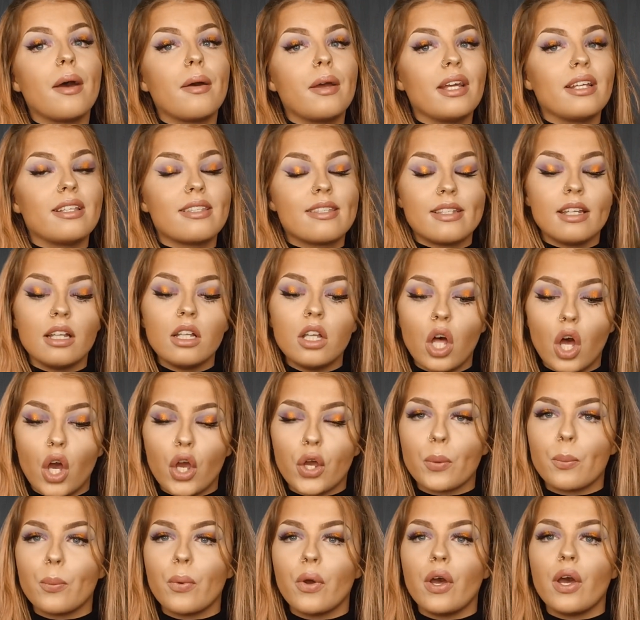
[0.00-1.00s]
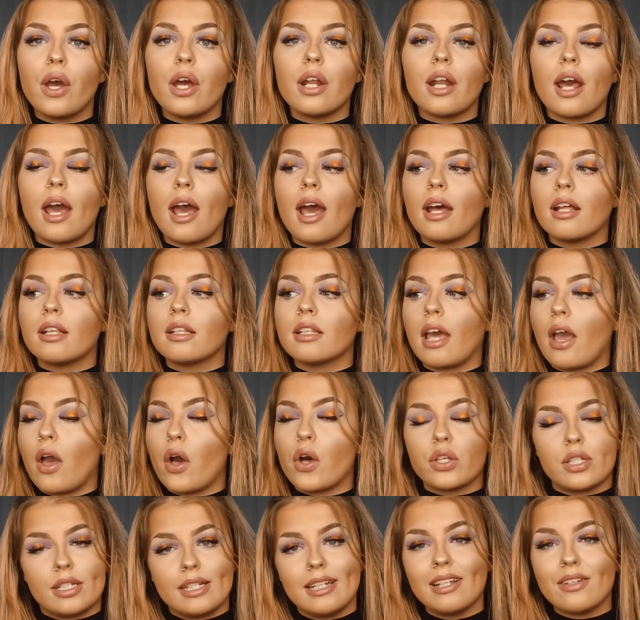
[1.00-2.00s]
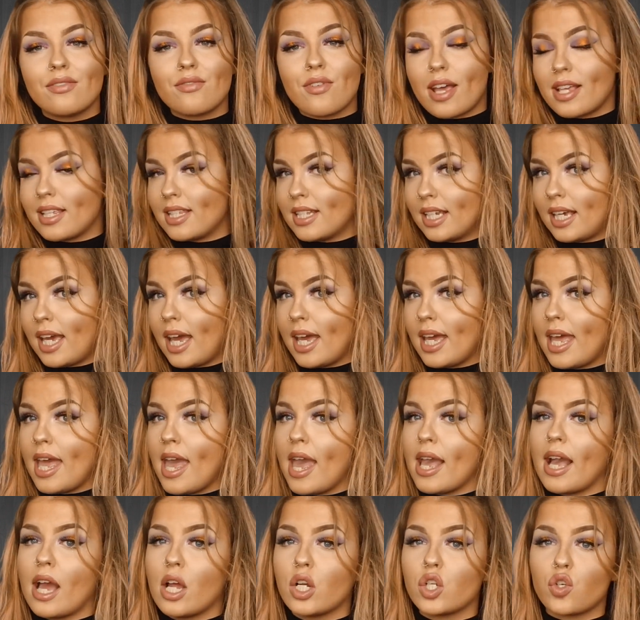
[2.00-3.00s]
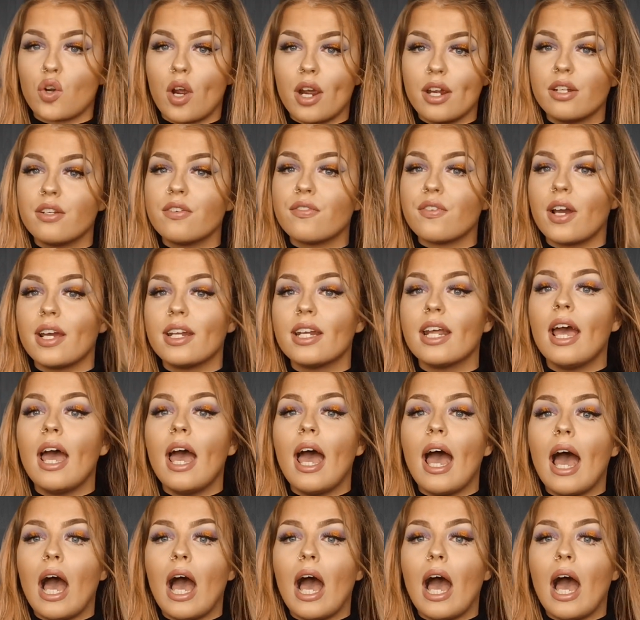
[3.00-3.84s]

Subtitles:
It's still open, and they are still investigating and trying to find